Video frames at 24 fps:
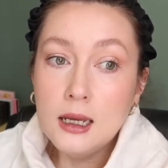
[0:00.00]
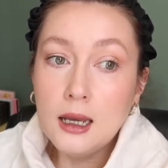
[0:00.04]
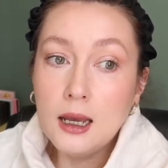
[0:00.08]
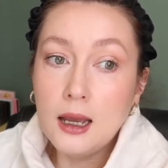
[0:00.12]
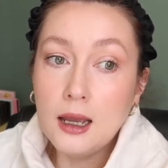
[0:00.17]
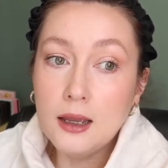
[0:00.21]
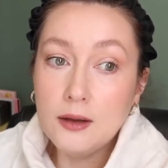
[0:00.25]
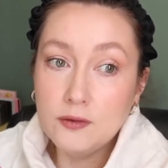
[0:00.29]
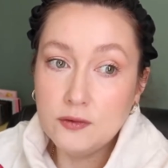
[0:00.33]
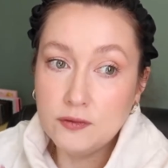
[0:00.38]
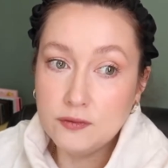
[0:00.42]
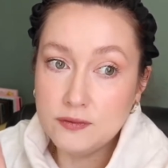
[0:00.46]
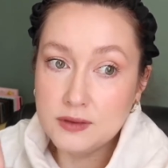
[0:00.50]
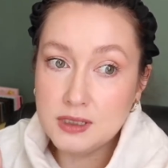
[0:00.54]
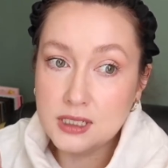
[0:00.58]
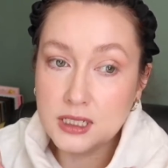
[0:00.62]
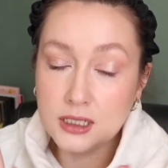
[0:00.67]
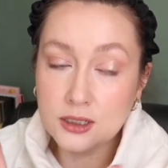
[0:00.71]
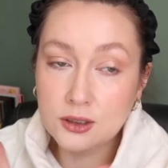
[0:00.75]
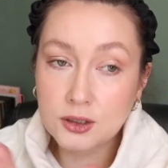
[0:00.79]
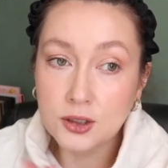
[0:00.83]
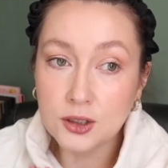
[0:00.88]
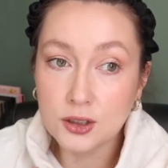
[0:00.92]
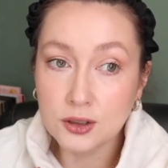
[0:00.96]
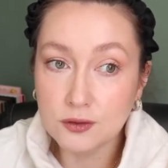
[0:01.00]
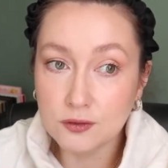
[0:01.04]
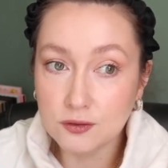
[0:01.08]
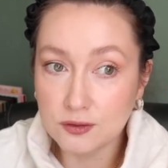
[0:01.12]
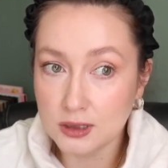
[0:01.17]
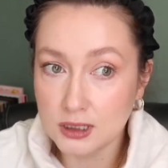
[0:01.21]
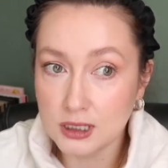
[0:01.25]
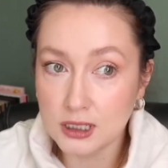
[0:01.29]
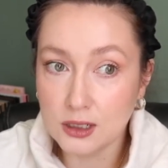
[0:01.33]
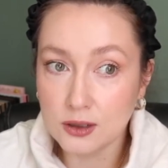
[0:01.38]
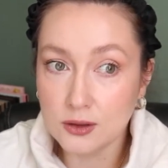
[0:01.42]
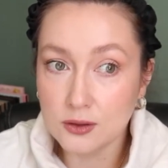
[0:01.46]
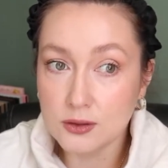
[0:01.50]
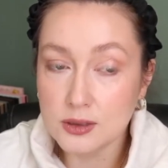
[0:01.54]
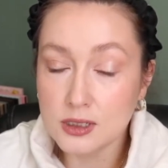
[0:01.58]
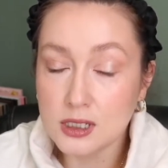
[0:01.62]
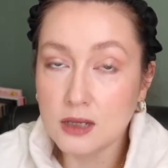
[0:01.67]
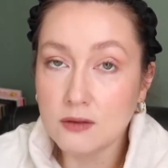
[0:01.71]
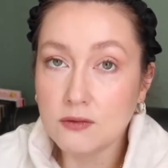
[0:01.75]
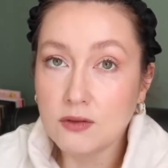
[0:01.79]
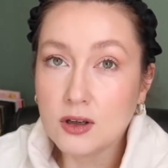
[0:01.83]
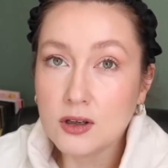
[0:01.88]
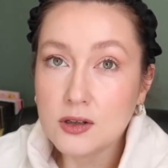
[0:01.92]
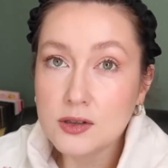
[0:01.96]
I've seen her videos.
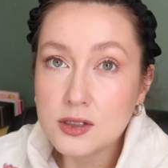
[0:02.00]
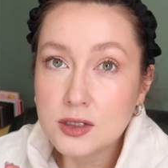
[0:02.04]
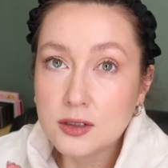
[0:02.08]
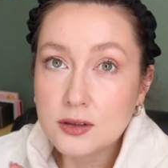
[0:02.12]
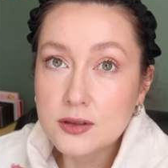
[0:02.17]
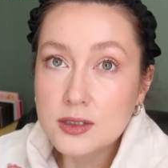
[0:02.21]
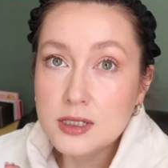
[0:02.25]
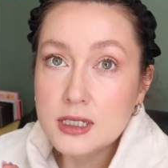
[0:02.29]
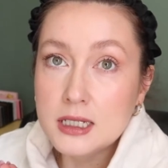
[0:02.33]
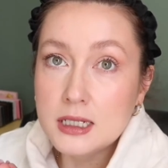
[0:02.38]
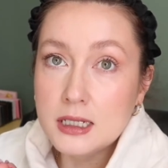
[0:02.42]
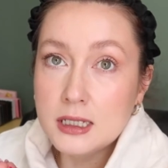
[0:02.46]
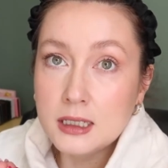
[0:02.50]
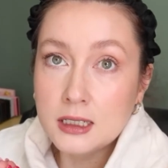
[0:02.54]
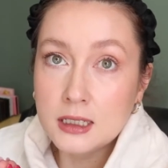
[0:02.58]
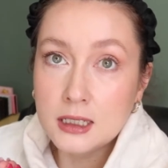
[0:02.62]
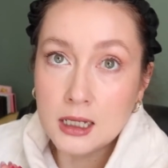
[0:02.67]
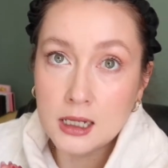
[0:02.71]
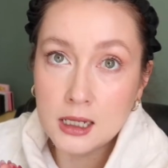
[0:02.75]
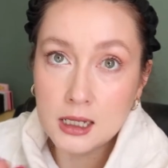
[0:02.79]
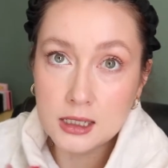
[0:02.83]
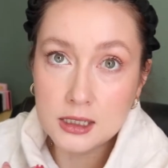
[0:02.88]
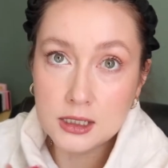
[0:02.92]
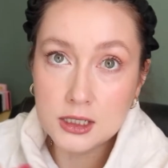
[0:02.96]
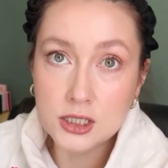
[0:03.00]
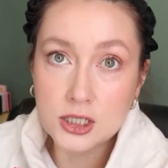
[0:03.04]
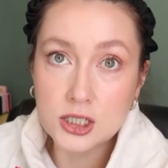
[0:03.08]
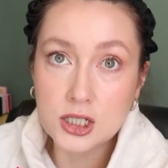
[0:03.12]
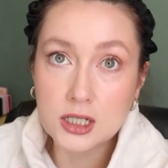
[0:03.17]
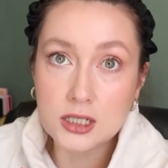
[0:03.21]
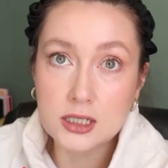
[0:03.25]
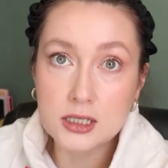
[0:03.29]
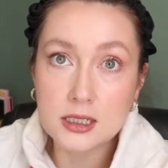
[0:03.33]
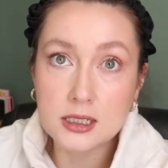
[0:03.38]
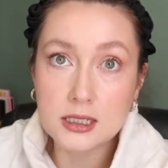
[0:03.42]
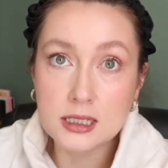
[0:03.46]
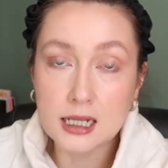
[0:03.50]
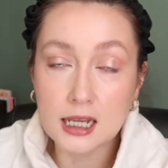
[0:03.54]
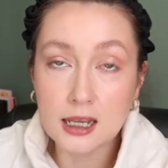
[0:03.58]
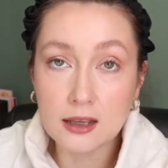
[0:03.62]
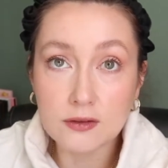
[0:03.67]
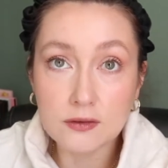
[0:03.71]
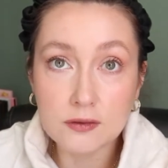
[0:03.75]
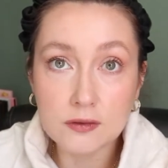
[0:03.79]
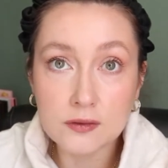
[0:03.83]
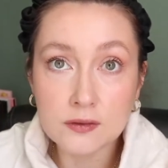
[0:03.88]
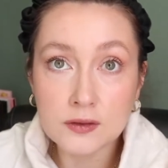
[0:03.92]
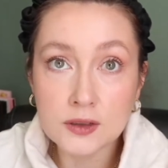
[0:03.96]
I've also seen It's Just
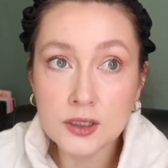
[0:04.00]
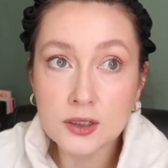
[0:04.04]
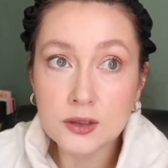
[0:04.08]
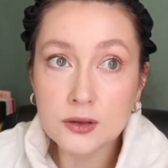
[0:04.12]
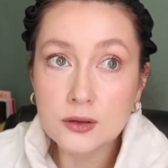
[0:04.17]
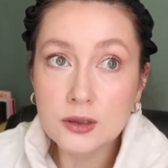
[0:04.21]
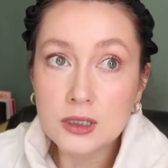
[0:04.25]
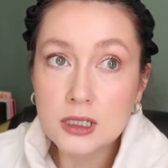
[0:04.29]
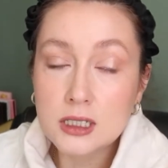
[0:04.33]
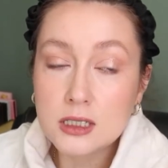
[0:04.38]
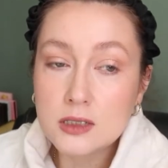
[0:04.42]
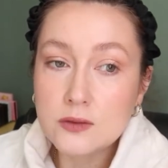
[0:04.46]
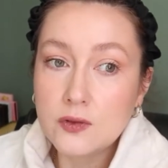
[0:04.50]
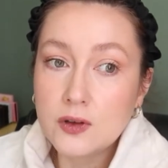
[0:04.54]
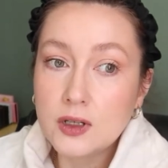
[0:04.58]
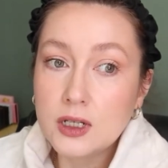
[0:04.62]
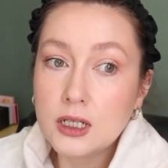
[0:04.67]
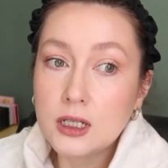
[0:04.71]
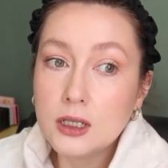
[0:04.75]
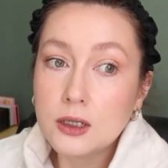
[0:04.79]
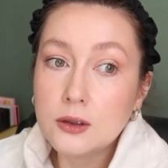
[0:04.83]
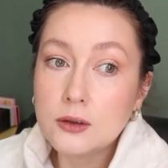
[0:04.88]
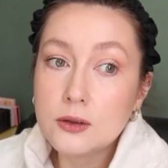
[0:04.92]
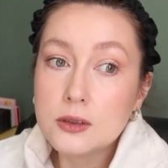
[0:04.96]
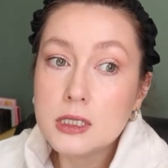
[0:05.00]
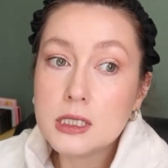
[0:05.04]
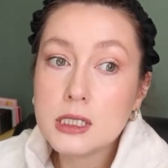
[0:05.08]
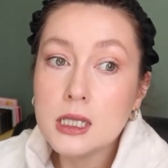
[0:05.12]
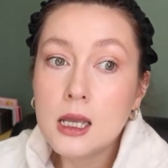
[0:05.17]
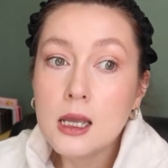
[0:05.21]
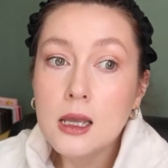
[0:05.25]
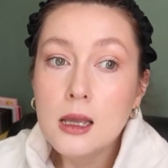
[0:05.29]
Steph do these videos.